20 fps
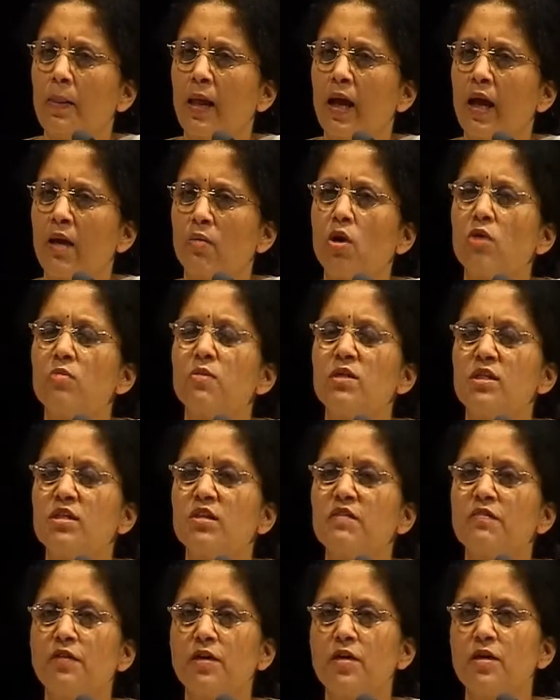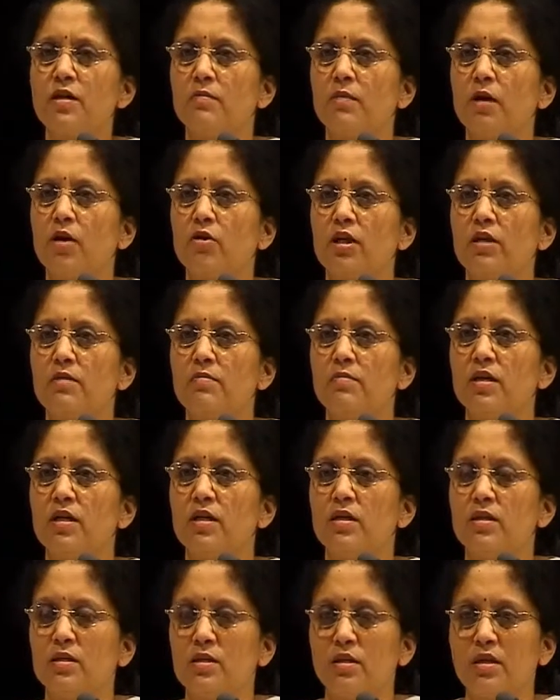And what was different about him
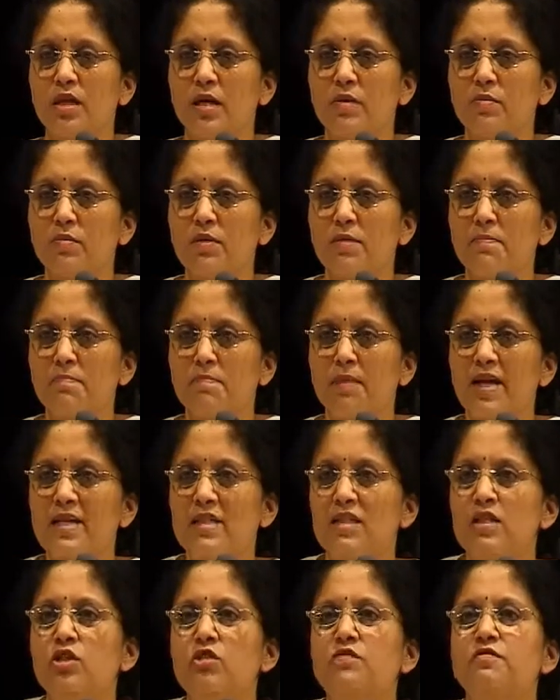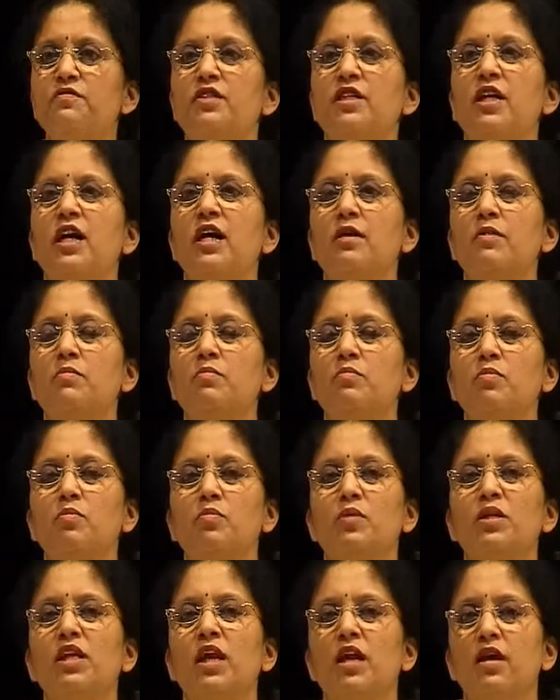is that with the passage of time,
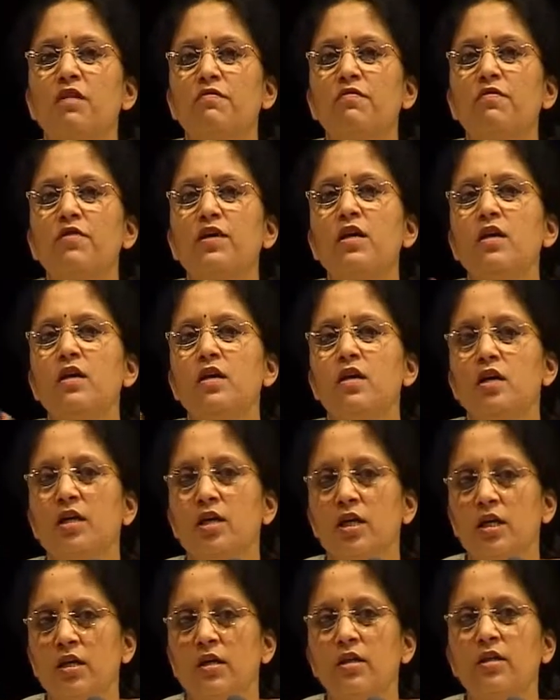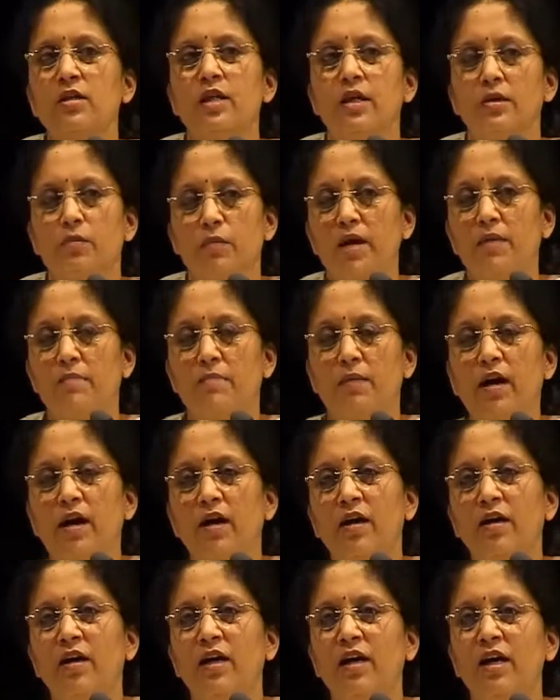with every year that went
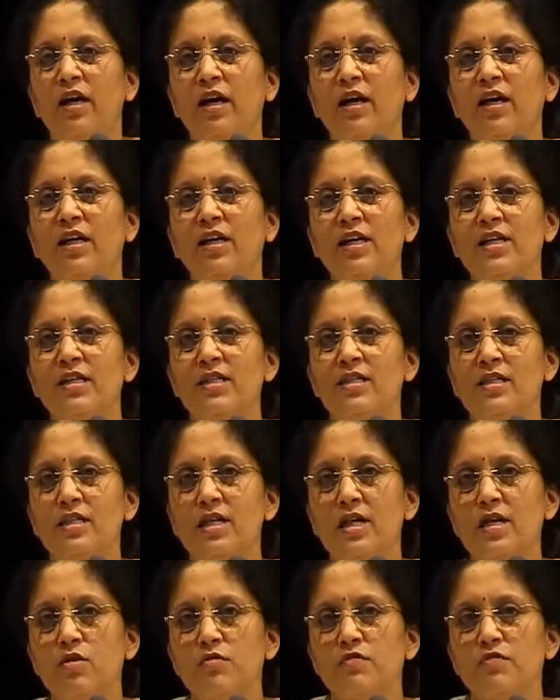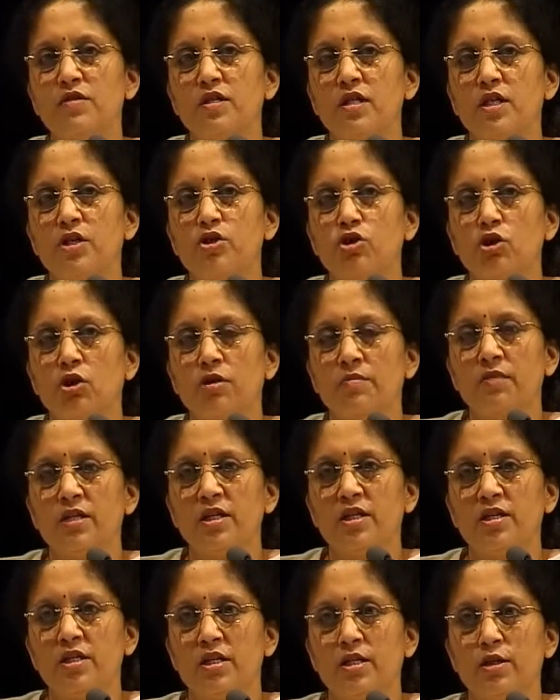by, instead of his
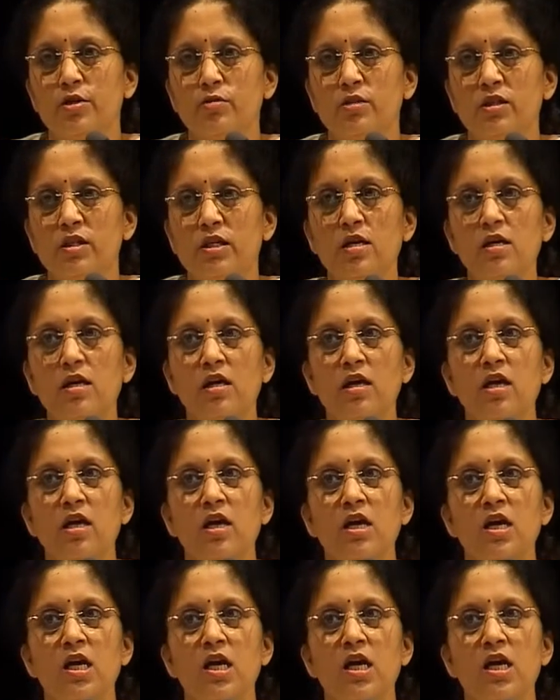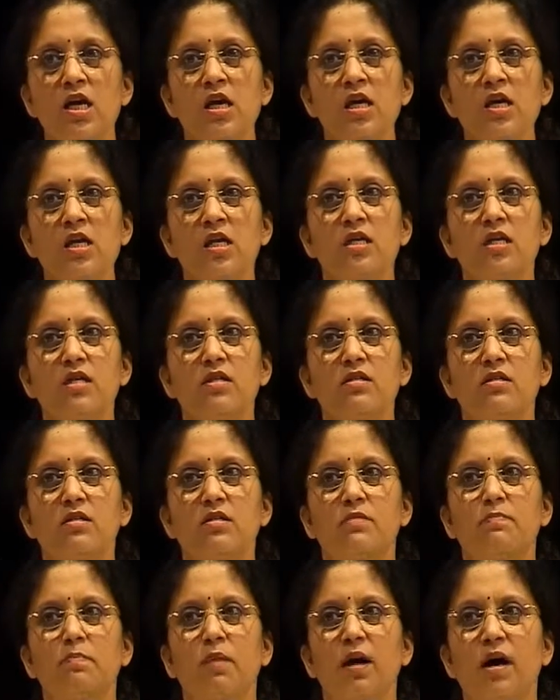enjoyment reducing,
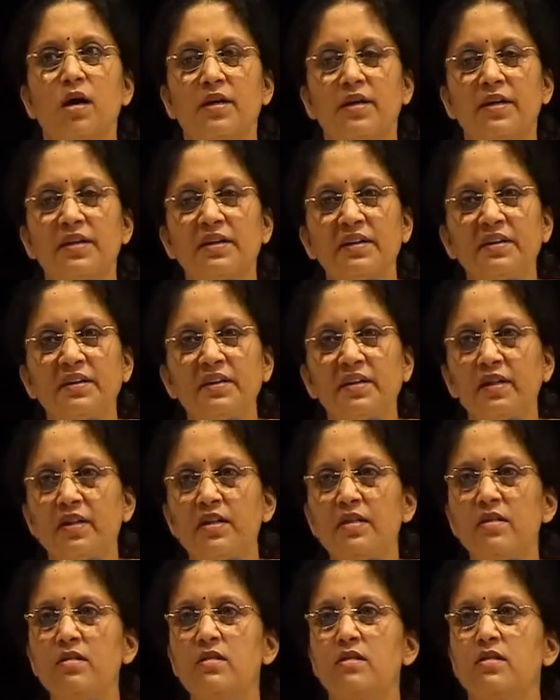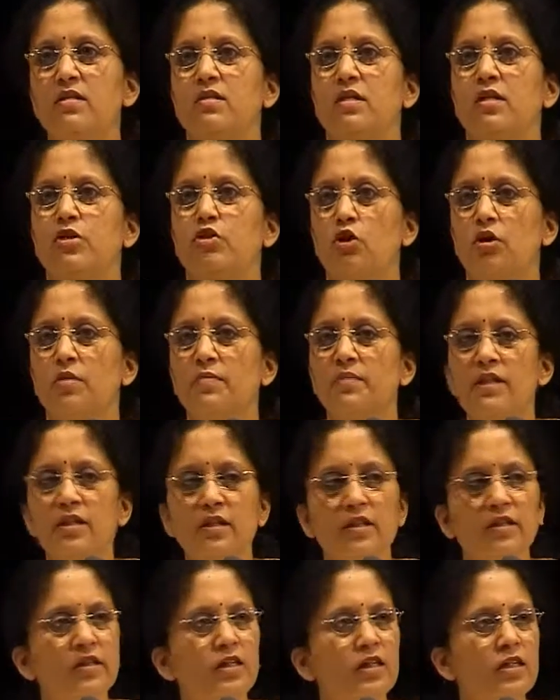his partying increased, his enjoyment
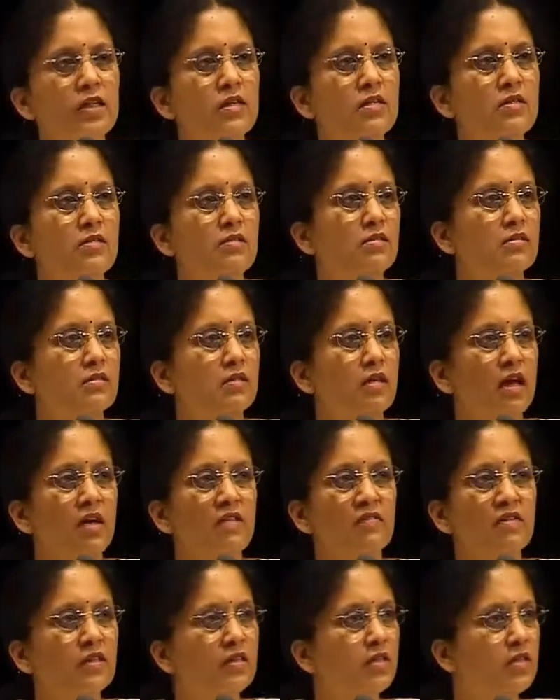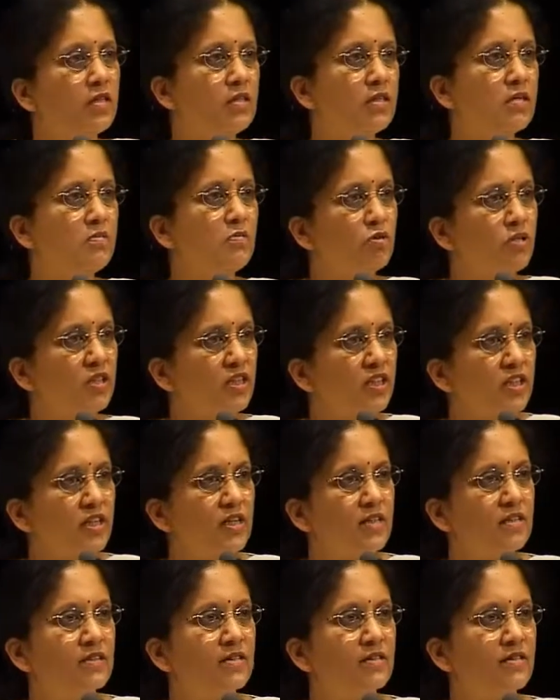increased, everything seemed to
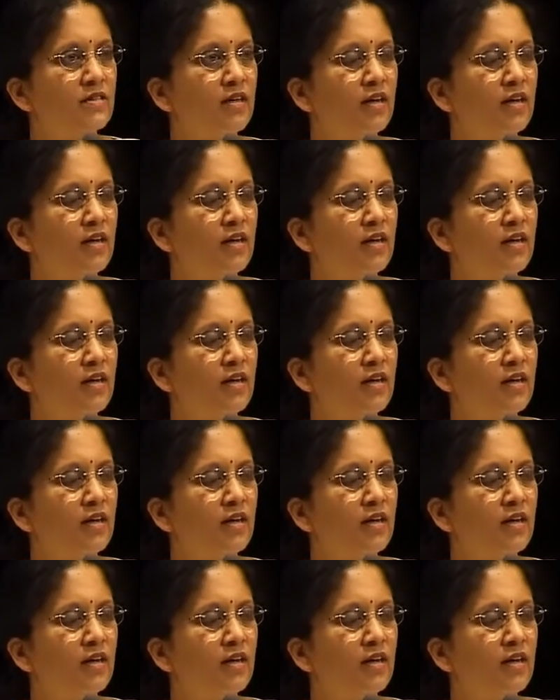increase.